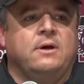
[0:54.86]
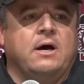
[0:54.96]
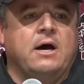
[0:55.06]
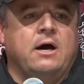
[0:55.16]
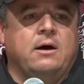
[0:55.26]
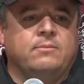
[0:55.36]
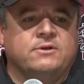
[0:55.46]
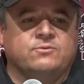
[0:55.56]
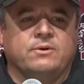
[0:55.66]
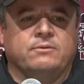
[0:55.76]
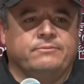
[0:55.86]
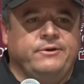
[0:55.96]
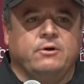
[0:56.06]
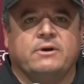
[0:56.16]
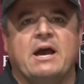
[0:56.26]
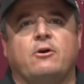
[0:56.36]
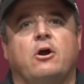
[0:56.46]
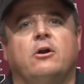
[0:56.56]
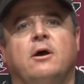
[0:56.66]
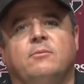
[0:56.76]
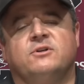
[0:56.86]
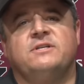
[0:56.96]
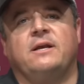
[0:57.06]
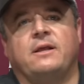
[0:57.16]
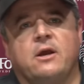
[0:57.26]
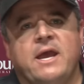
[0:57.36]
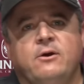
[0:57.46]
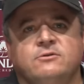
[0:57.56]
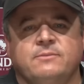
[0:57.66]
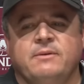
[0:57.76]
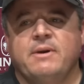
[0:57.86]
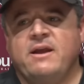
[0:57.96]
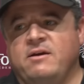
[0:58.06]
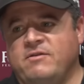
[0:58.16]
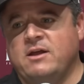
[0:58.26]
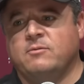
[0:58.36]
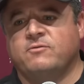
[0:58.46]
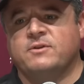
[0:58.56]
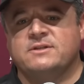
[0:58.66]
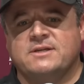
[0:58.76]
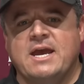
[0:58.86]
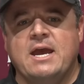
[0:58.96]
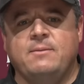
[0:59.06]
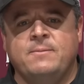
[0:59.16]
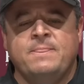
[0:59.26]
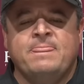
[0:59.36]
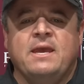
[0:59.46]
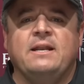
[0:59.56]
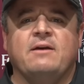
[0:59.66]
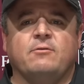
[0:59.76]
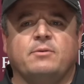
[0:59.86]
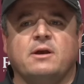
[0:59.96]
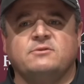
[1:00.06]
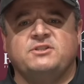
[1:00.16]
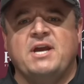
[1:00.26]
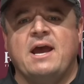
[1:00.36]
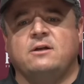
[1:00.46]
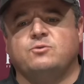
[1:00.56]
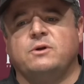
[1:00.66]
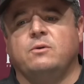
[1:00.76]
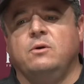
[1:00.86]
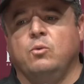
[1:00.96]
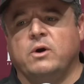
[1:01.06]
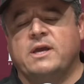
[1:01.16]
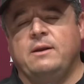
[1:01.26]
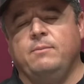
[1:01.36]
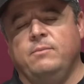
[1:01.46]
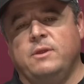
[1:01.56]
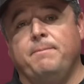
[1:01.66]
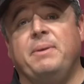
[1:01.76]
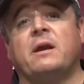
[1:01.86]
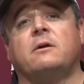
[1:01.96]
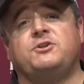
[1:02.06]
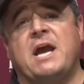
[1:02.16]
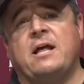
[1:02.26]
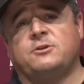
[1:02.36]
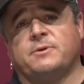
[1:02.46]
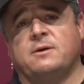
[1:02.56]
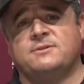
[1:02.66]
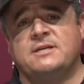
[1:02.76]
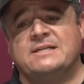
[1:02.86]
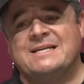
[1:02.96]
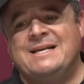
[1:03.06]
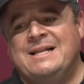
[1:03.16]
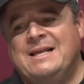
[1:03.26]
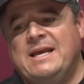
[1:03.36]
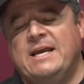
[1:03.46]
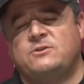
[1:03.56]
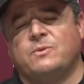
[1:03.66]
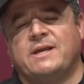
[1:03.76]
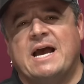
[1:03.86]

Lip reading: because we were, you know, counting our numbers, seeing like, hey, who's going to be available for this game. It definitely becomes a challenge. The bigger challenge becomes this. It's when